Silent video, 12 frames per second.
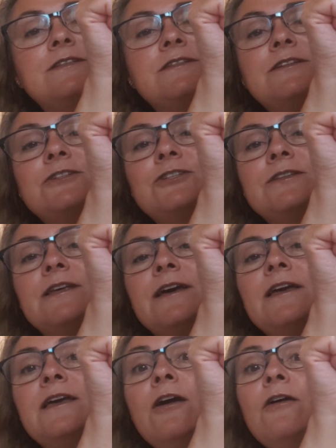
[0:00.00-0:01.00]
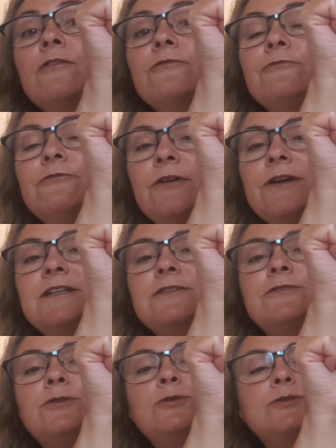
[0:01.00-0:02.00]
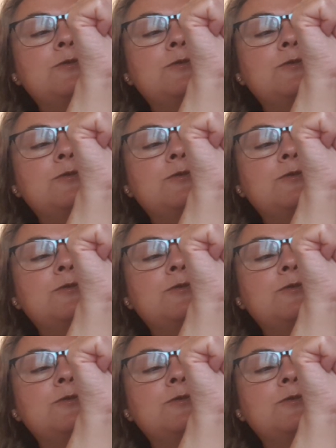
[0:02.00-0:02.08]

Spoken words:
stitching that. Very difficult